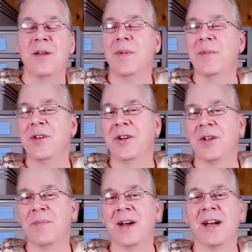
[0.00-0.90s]
Maybe you
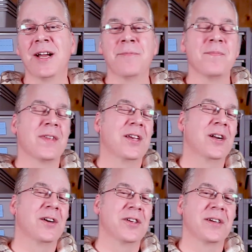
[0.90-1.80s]
can buy,
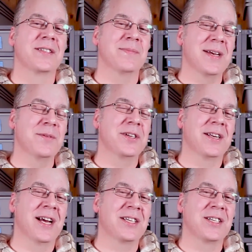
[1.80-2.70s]
you know, sometimes you
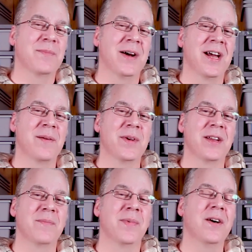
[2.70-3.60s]
can actually buy them
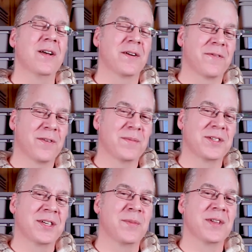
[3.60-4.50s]
in bulk from
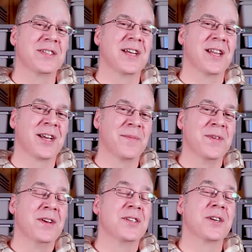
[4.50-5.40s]
someone selling them.